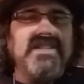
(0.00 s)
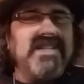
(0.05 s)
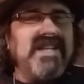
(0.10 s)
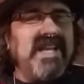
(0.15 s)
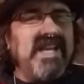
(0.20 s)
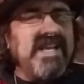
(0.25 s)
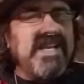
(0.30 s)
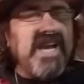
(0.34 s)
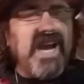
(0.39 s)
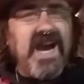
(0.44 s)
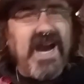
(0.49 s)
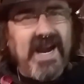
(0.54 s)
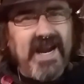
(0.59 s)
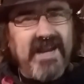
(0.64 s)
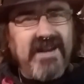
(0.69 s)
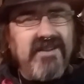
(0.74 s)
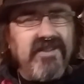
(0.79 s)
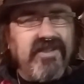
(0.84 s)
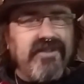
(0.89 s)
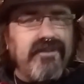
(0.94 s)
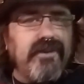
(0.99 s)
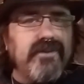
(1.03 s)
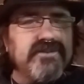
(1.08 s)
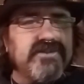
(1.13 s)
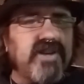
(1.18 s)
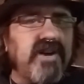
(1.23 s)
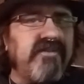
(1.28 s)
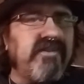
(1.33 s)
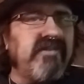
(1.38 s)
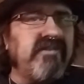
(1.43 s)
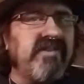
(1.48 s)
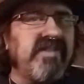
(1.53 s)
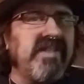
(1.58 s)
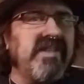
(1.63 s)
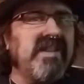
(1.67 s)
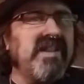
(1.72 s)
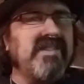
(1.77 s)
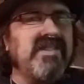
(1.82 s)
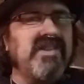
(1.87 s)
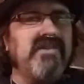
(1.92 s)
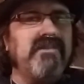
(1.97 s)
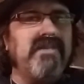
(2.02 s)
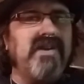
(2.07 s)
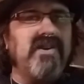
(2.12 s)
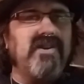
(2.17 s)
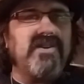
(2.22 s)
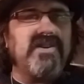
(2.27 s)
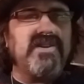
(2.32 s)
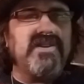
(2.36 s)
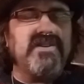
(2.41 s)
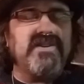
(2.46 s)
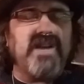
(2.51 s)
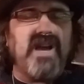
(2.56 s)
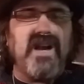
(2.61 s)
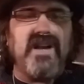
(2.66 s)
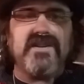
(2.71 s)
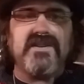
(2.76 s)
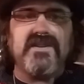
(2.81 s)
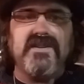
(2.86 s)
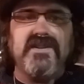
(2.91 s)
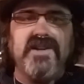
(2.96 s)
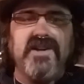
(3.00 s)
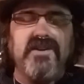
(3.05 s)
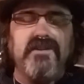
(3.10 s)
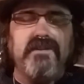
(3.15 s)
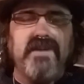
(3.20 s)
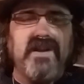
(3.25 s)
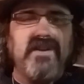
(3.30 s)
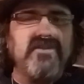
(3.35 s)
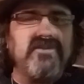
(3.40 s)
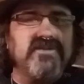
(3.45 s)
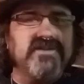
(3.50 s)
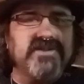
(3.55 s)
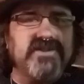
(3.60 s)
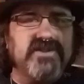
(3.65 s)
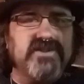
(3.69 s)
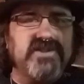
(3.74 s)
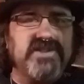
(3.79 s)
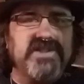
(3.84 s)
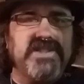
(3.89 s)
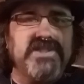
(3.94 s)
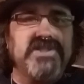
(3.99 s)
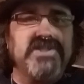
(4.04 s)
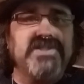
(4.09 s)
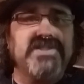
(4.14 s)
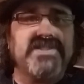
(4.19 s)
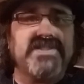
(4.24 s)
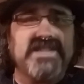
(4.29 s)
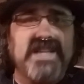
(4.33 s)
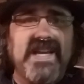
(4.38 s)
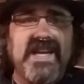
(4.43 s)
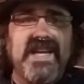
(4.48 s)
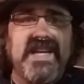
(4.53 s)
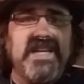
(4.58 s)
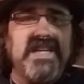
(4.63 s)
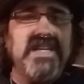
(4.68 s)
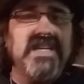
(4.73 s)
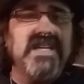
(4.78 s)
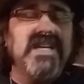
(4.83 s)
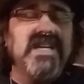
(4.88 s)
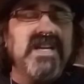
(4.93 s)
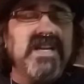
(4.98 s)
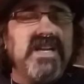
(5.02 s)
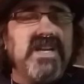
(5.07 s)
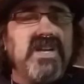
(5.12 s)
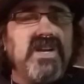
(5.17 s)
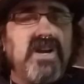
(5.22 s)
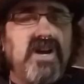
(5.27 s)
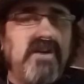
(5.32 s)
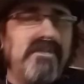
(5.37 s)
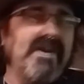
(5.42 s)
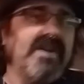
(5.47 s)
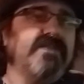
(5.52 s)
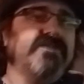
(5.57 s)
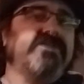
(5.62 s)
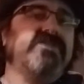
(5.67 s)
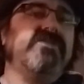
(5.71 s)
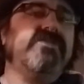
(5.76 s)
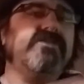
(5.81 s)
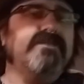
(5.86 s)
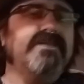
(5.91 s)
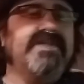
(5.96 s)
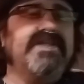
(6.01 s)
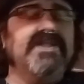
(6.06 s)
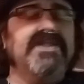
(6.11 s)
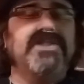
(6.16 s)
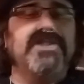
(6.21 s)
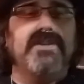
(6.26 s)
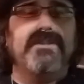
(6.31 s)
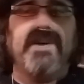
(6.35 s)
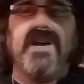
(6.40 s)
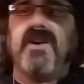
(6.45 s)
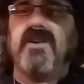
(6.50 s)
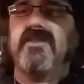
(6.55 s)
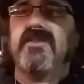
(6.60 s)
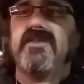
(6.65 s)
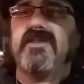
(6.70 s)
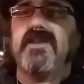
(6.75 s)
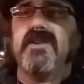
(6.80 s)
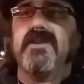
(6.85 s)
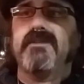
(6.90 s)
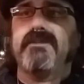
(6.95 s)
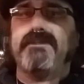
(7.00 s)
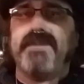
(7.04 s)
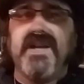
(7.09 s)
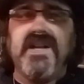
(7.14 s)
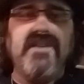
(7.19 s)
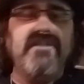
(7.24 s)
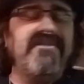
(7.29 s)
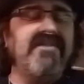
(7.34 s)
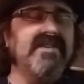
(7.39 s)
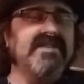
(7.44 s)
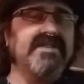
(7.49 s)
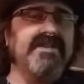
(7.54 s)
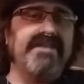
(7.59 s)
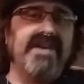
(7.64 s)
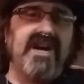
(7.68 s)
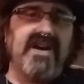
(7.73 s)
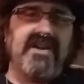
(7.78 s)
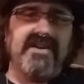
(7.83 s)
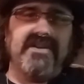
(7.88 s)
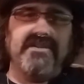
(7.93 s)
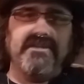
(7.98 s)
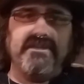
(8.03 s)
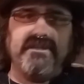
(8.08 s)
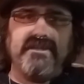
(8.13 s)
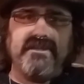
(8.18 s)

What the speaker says: it kind of throws off everything that the American medical associations say about circumcision, about the benefits about it.